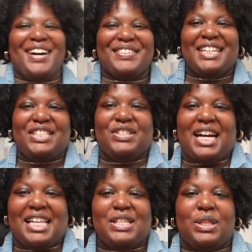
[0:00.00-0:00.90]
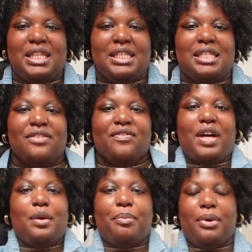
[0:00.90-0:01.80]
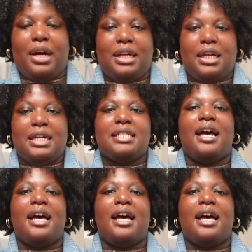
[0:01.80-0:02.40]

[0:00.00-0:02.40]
All right, you guys, so this final product.